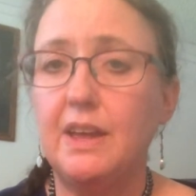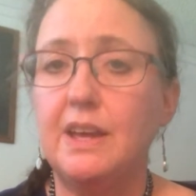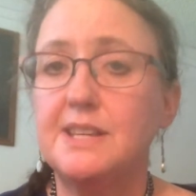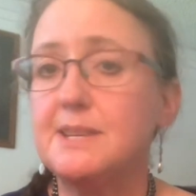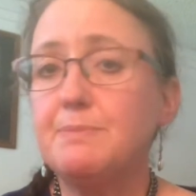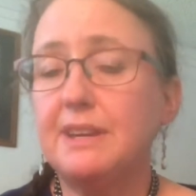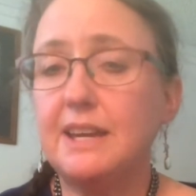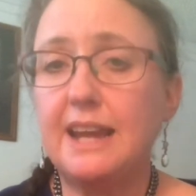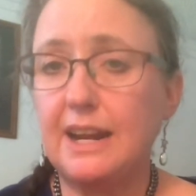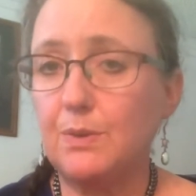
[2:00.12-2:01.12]
Simply
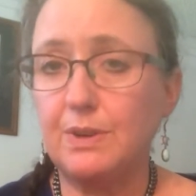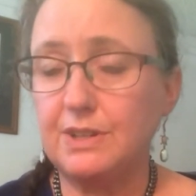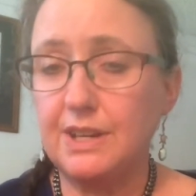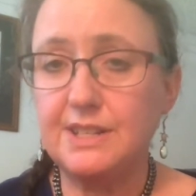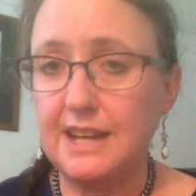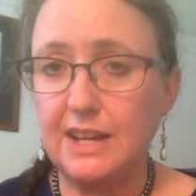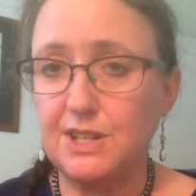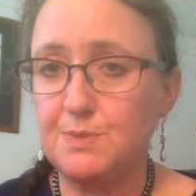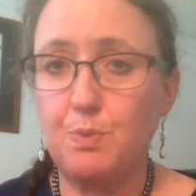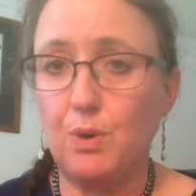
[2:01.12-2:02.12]
inadequate intake,
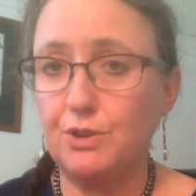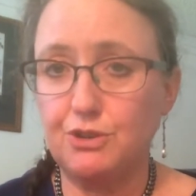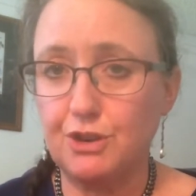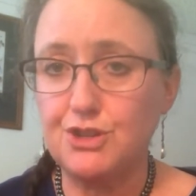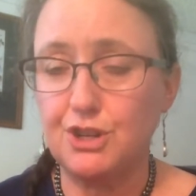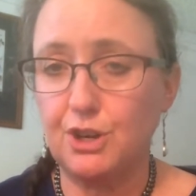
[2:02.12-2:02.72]
just poor nutrition